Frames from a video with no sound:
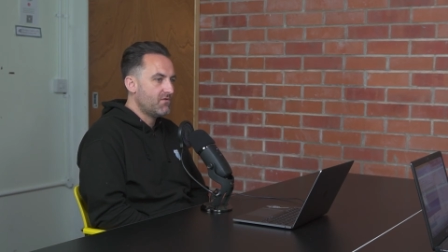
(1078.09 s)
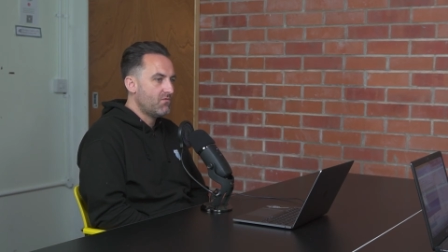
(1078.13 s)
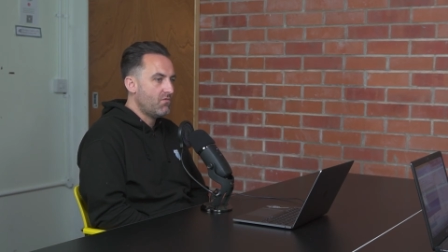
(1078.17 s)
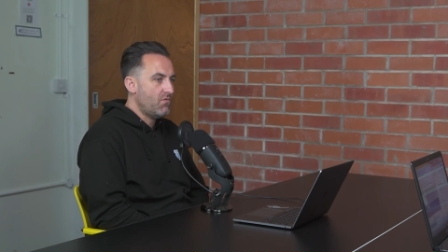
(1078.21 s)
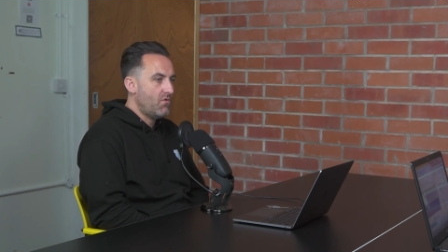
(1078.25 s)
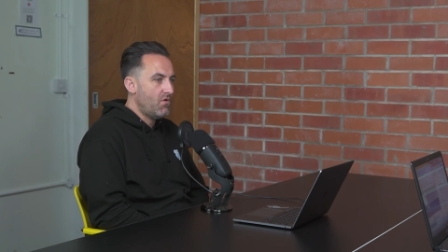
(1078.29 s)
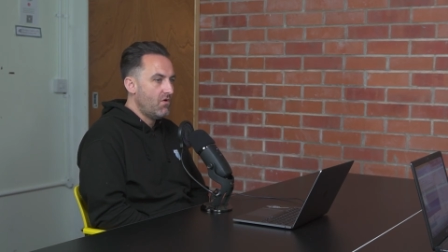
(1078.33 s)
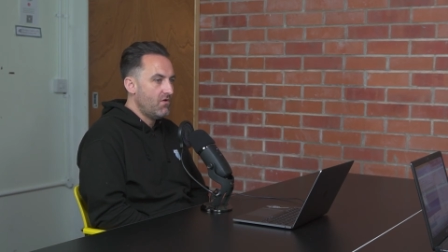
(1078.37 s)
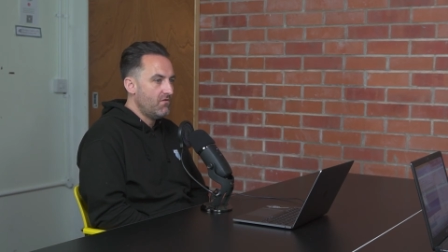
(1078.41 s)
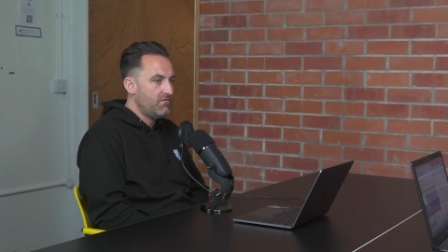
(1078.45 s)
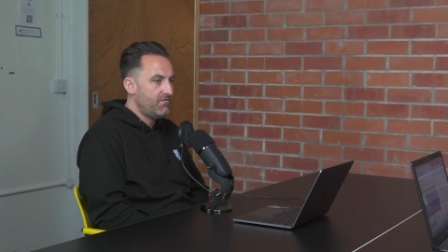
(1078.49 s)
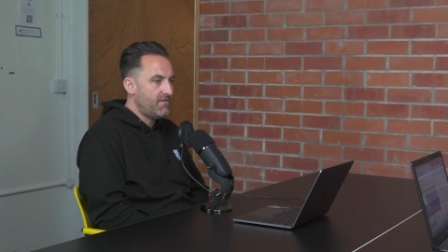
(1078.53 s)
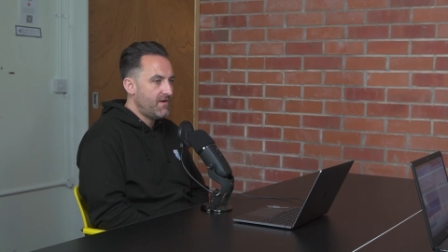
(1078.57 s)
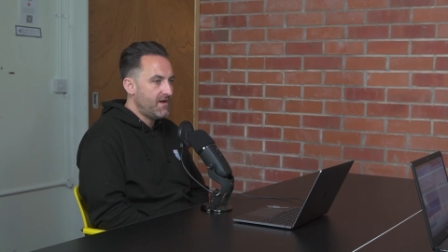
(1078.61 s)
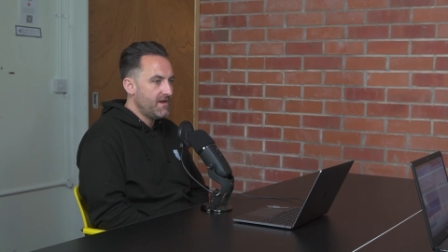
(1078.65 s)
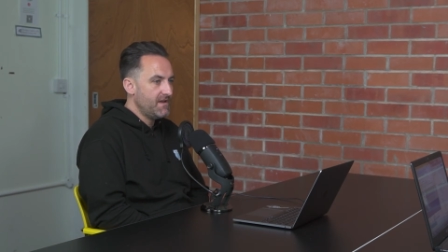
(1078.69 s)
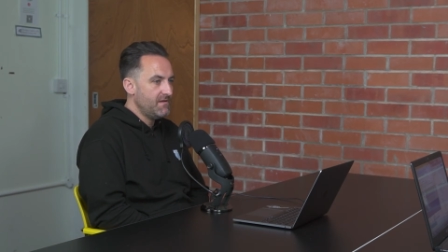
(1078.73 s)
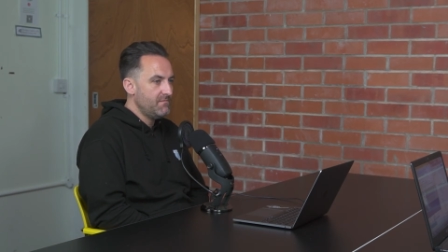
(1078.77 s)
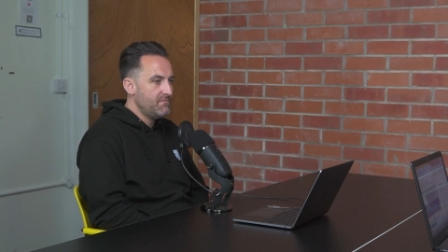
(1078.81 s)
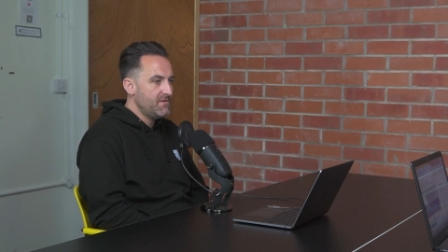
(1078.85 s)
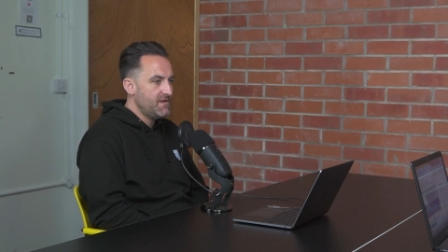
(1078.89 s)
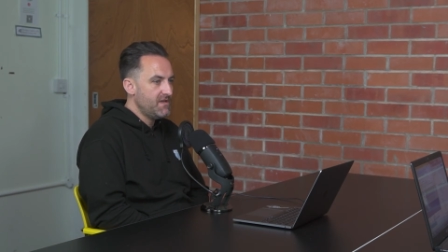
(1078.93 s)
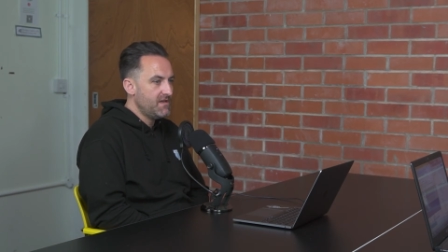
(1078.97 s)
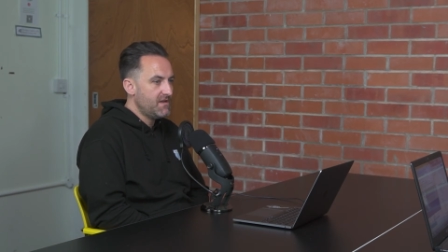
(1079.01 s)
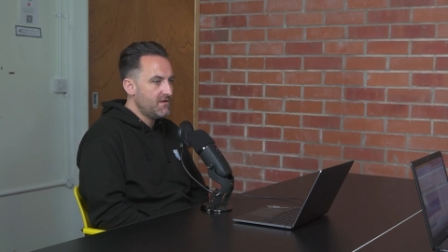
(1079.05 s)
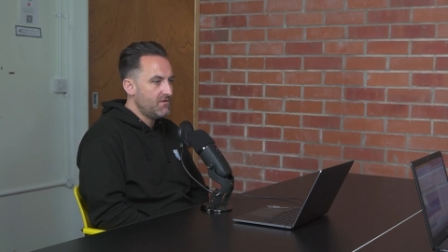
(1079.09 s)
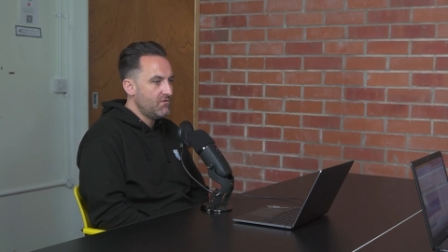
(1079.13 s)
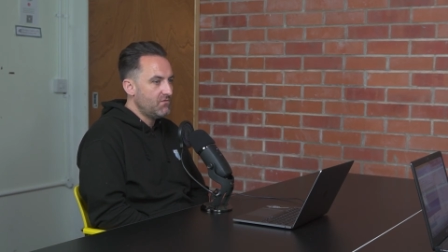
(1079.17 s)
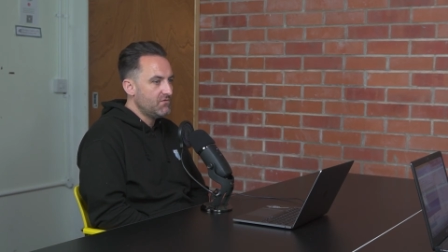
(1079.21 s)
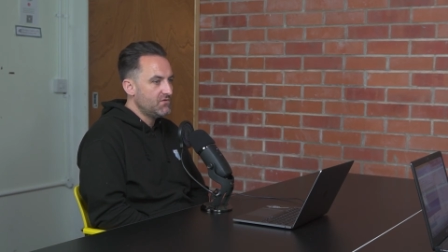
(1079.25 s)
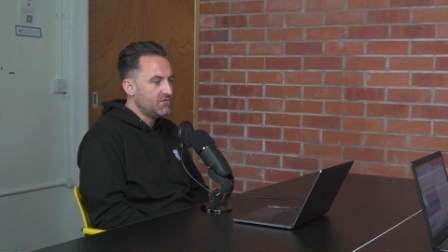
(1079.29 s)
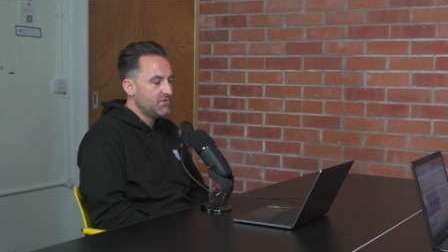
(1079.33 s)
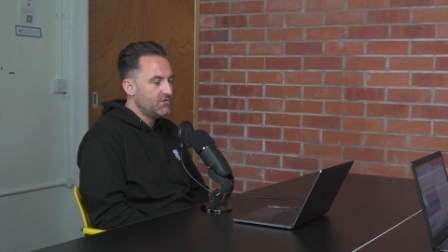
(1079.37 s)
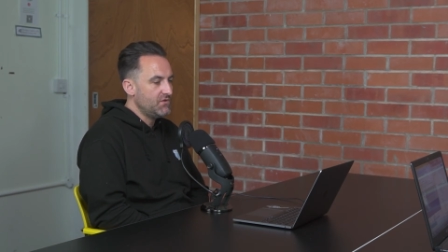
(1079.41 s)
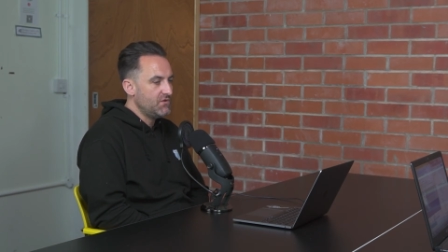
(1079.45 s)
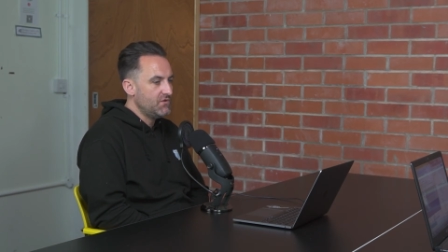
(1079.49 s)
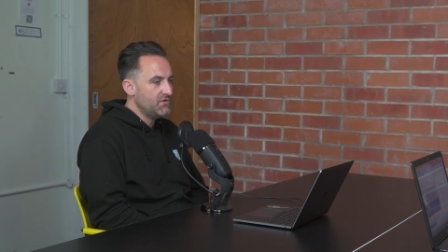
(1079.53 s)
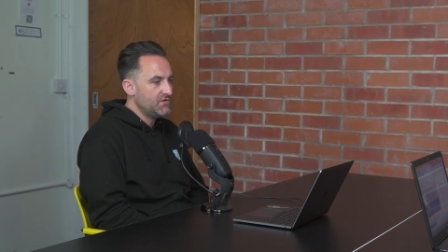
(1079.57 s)
qualifying, but you can
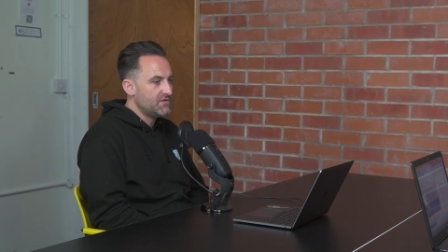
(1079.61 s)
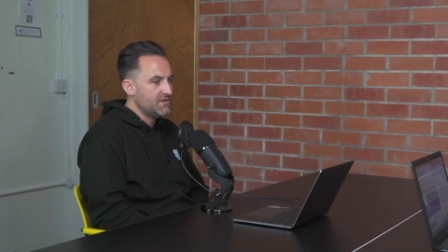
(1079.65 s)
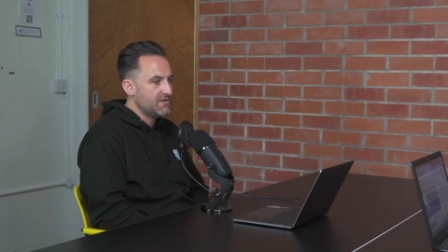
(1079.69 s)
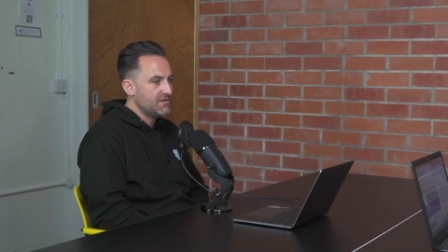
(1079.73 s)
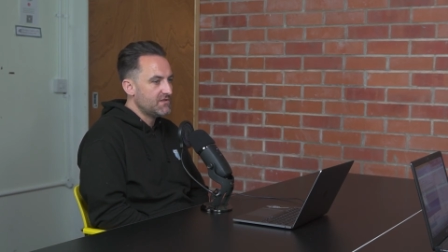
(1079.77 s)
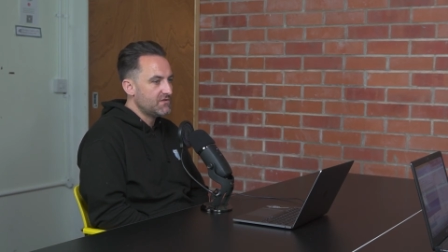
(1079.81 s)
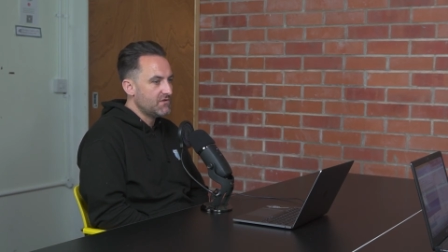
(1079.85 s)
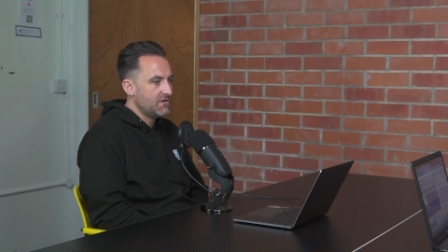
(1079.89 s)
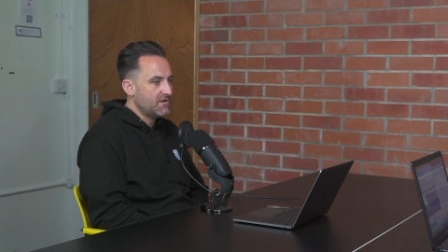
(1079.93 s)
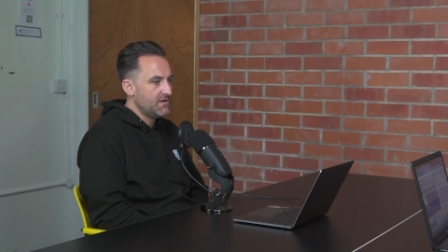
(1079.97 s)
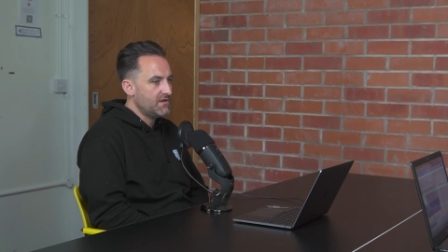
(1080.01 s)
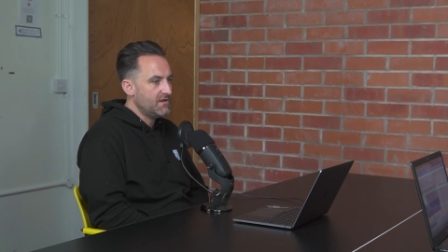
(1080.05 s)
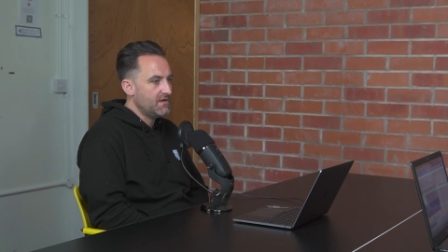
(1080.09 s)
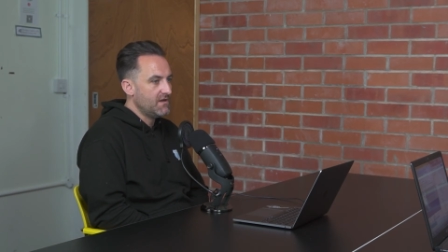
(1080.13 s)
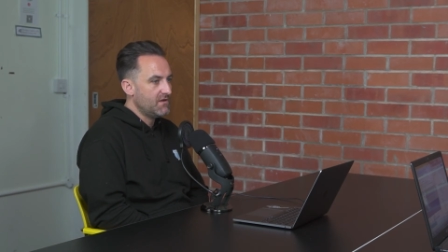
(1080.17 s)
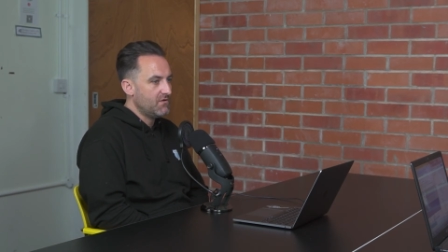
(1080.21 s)
also use it sort of